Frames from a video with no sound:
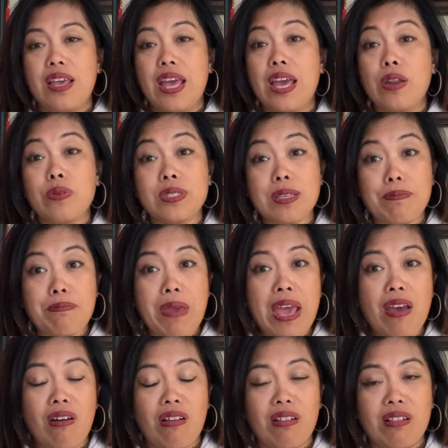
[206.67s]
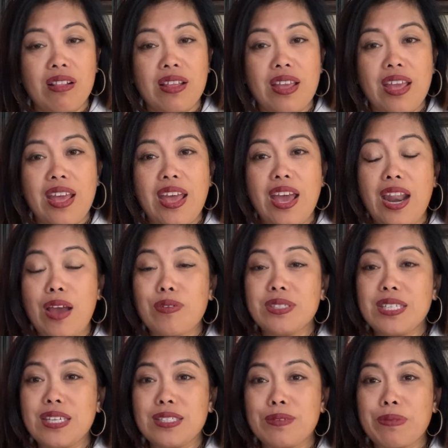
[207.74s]
And it was a male. And I was
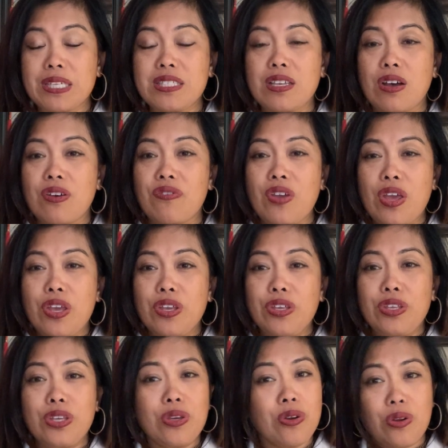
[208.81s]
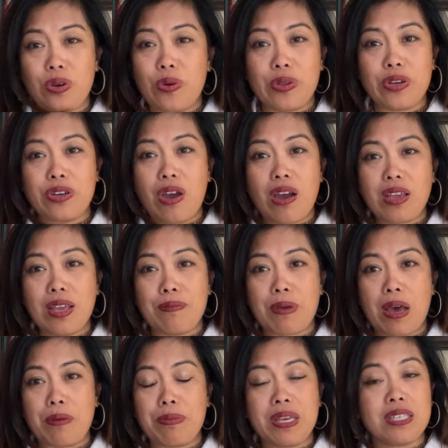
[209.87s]
thinking to myself, you don't know what you're talking
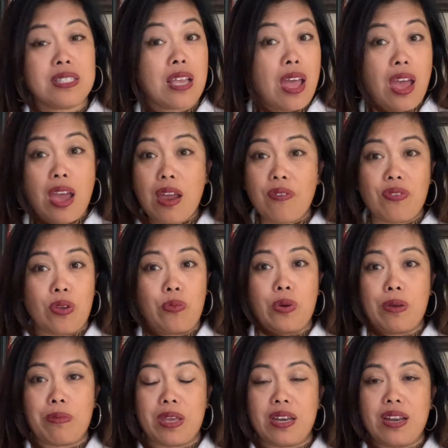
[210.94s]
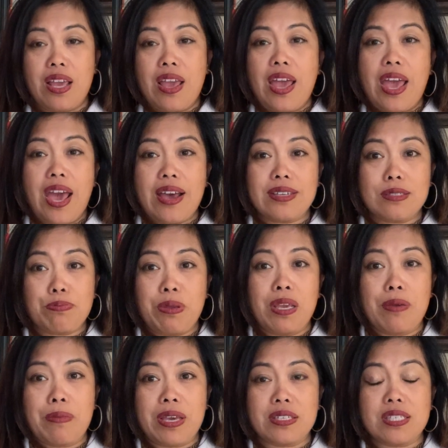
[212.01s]
about because every woman has
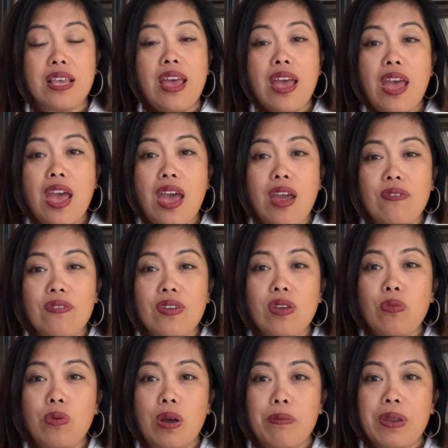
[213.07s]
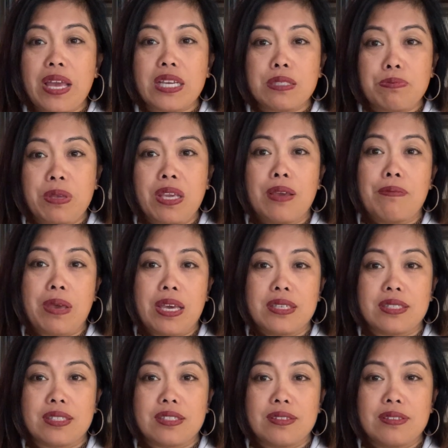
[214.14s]
PMS. Every woman has
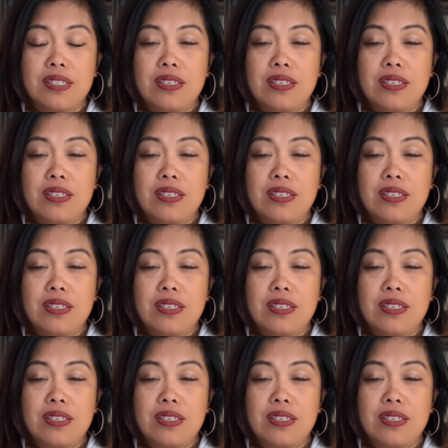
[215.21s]
PMS.